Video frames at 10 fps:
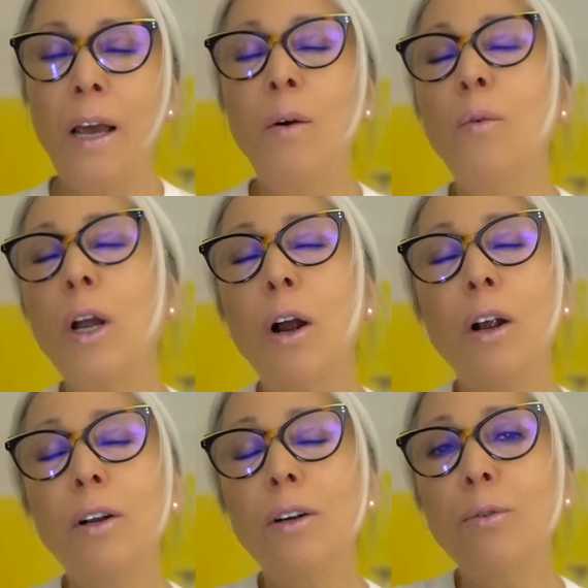We
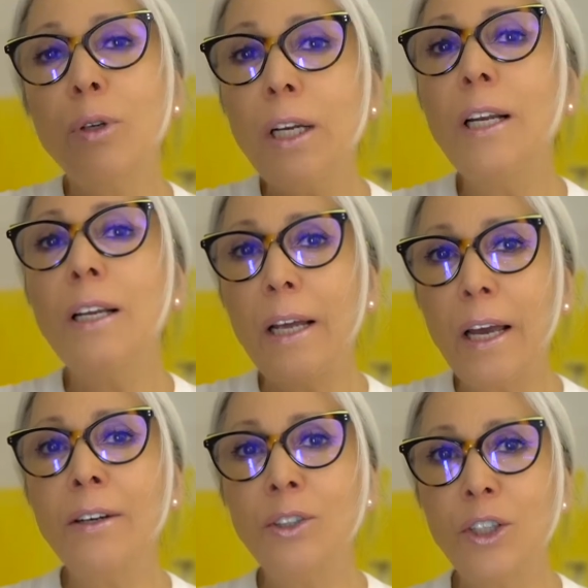are really
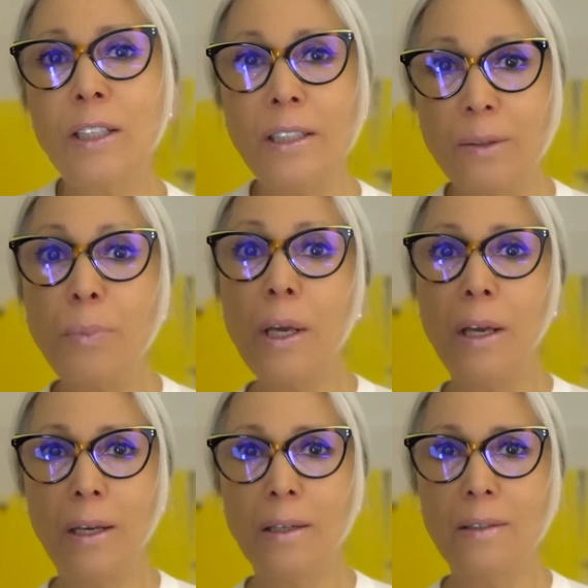energetic
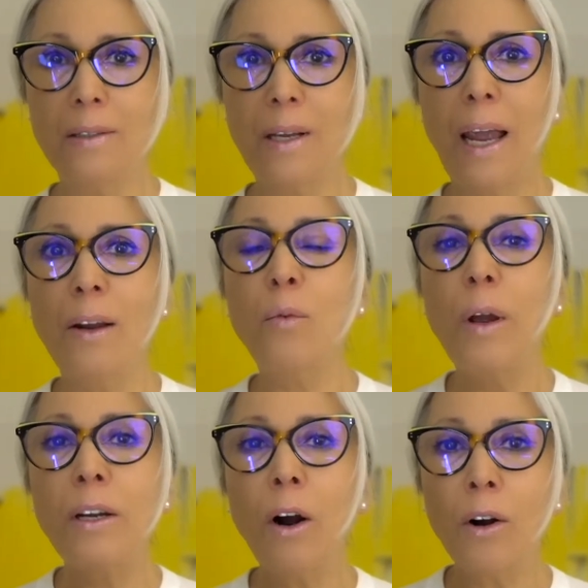beings. And
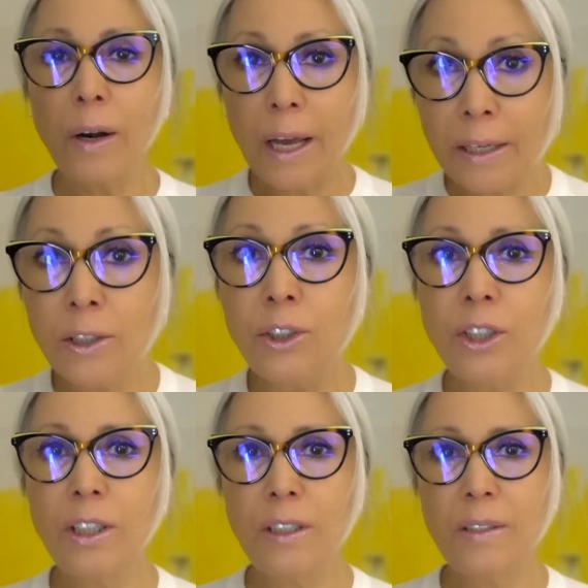when our
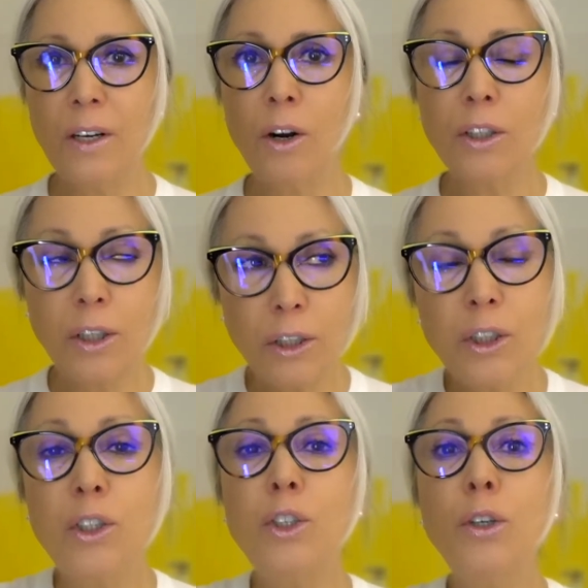energies are
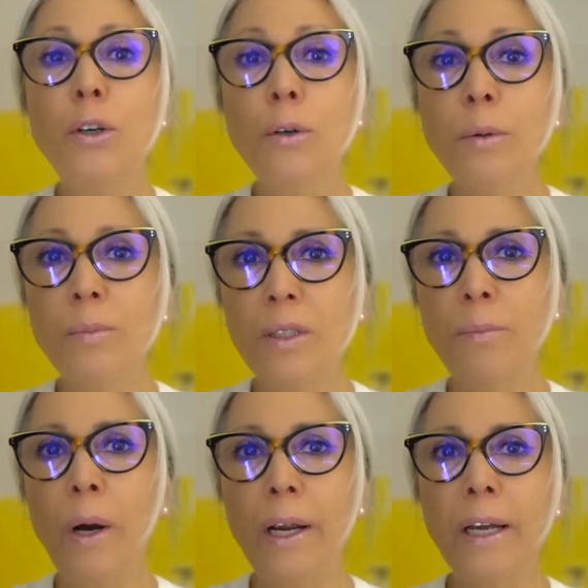consumed
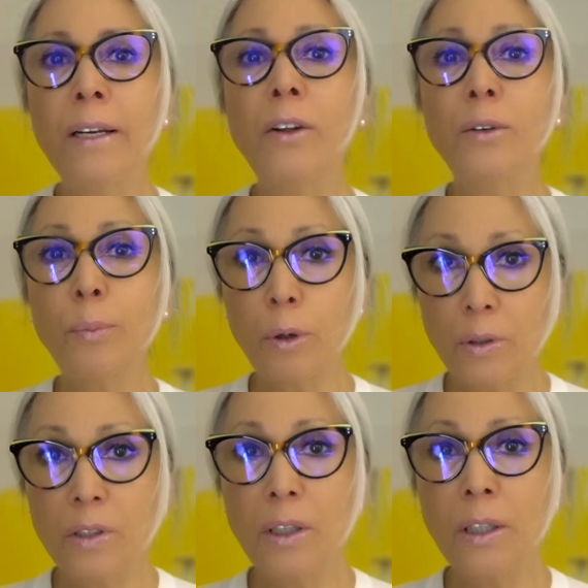by another
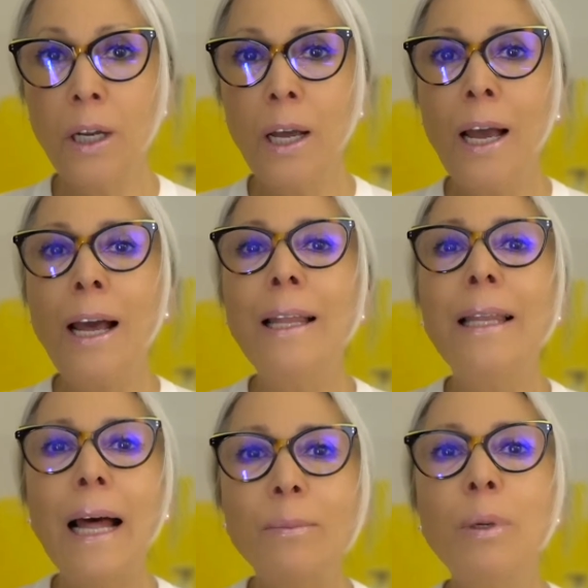person,
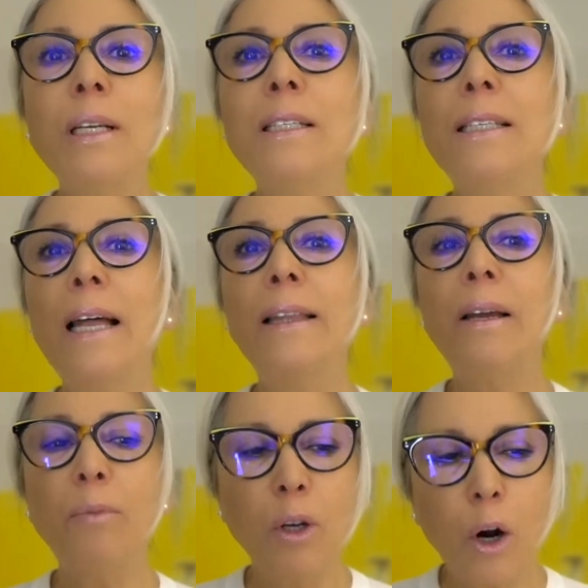that means that
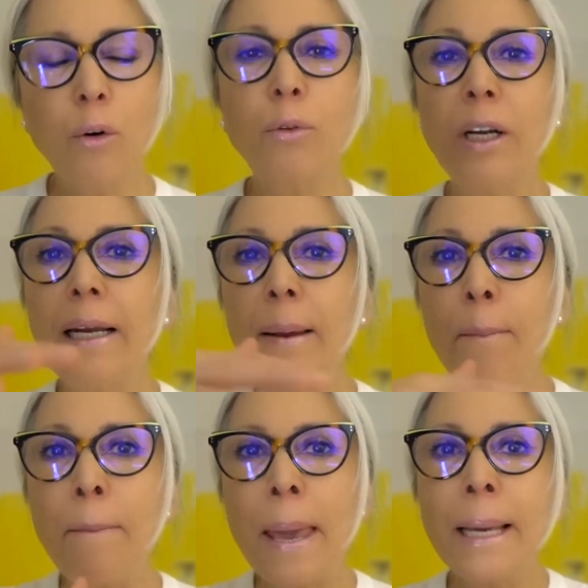we are really
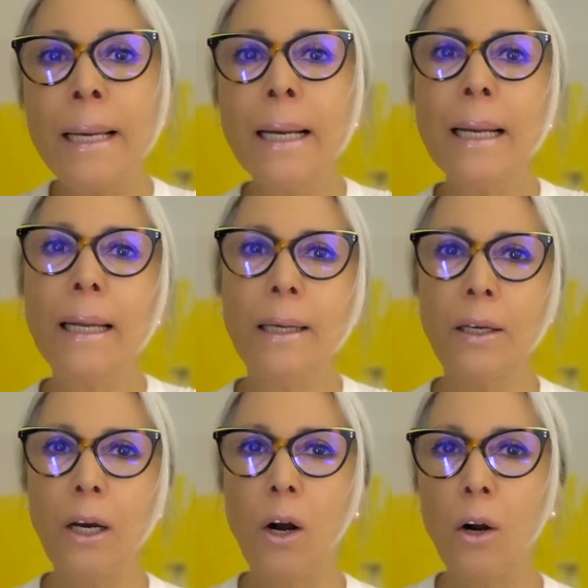mingling
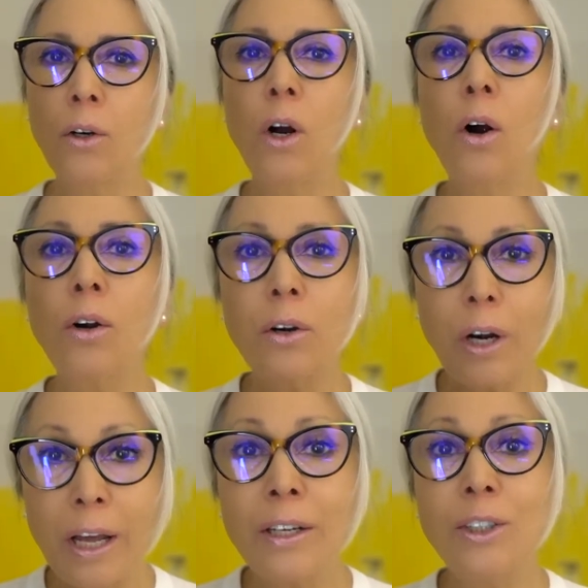our
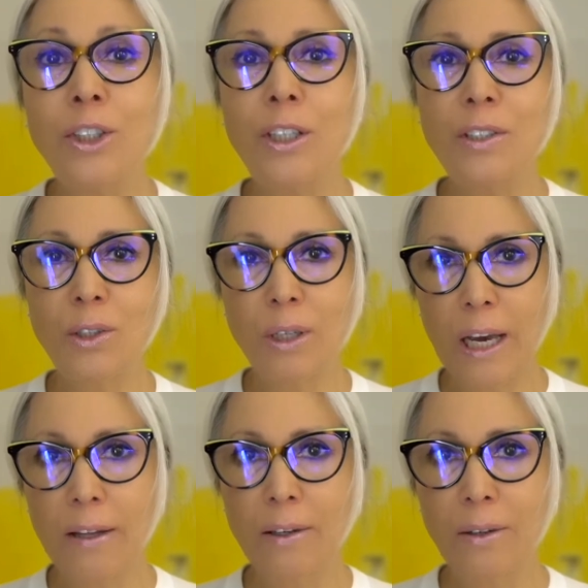energies
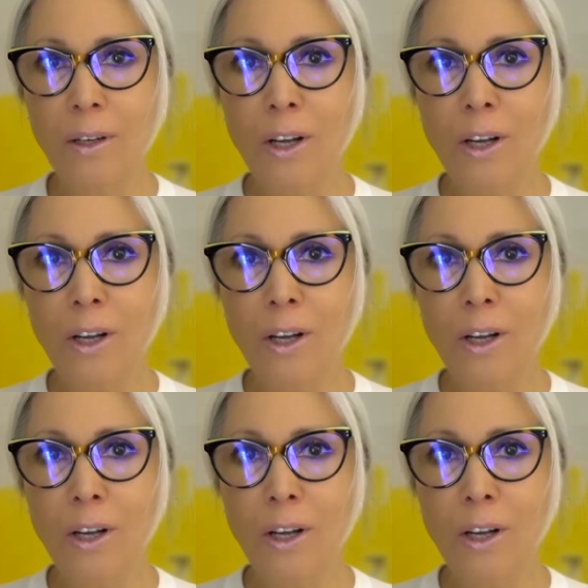together.